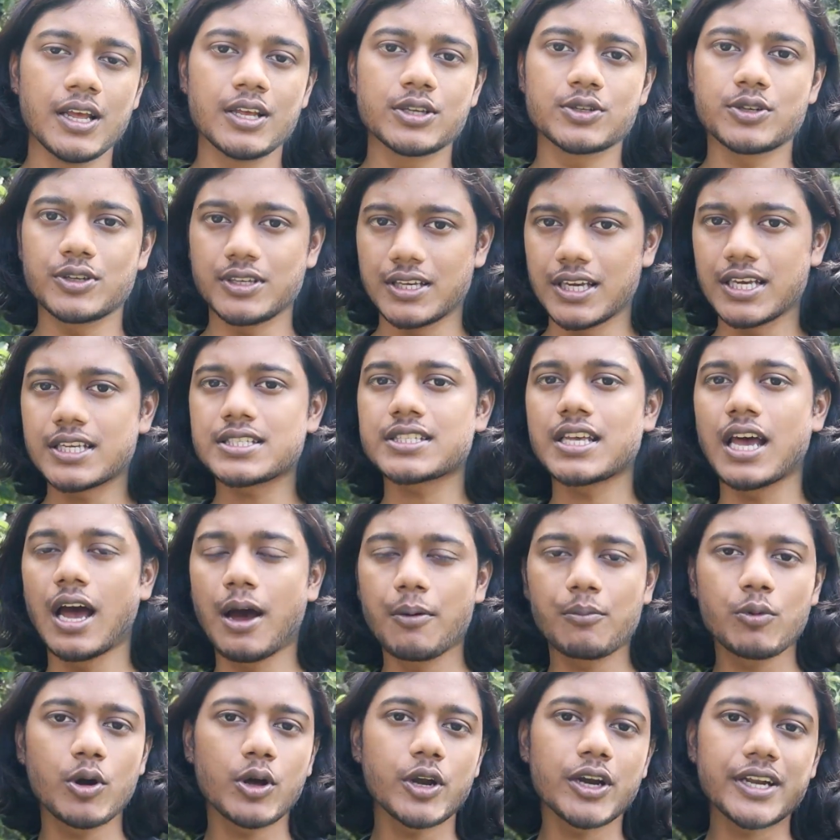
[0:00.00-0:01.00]
So yes,
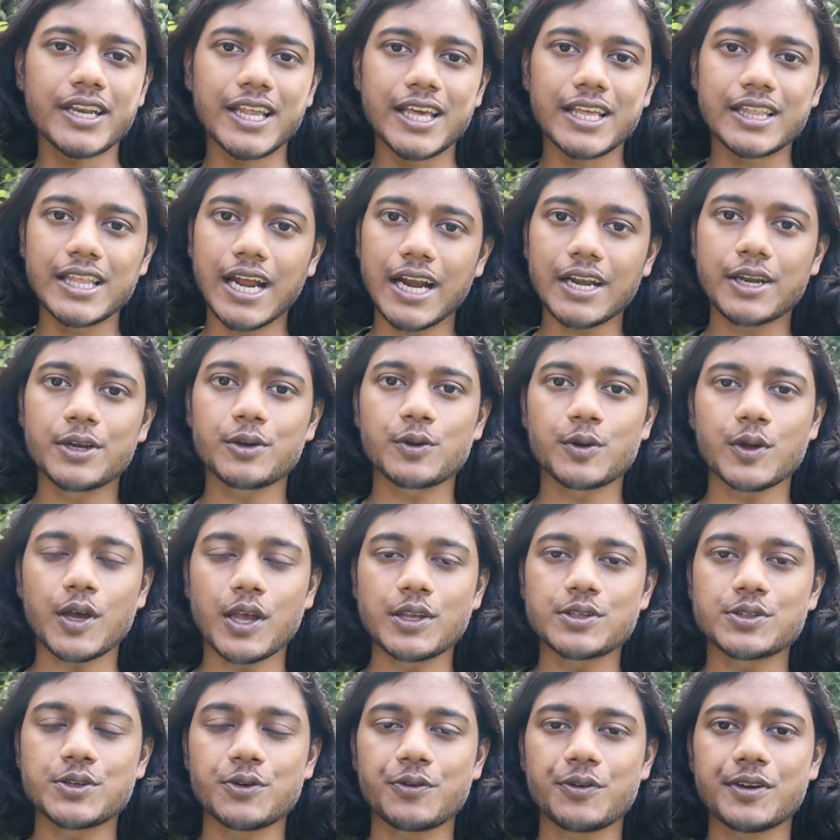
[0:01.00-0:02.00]
I'm gonna take that into
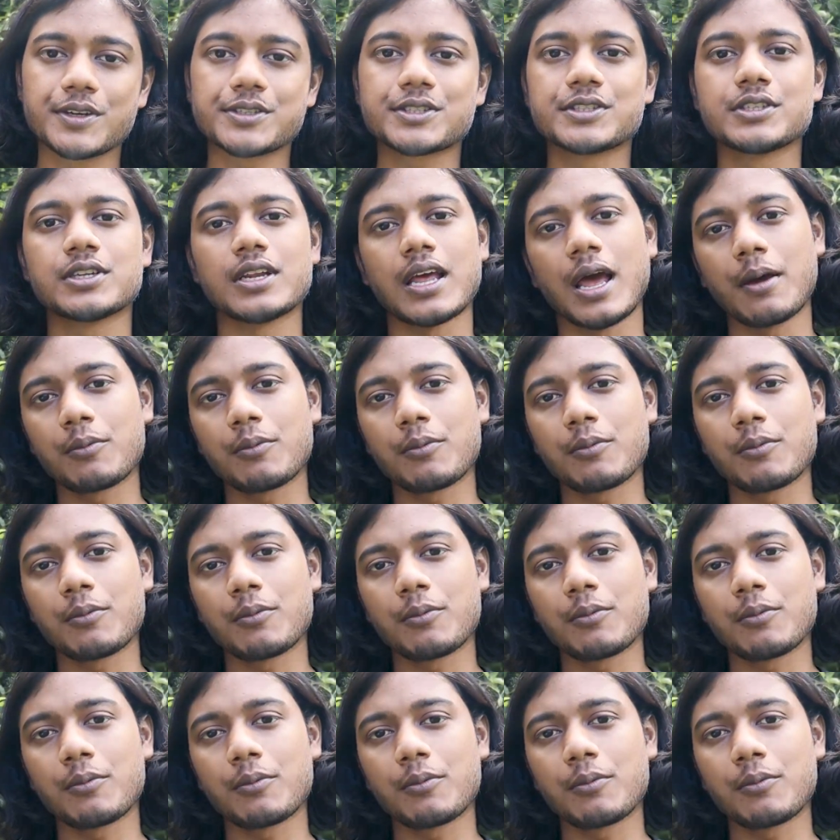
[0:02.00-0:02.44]
consideration.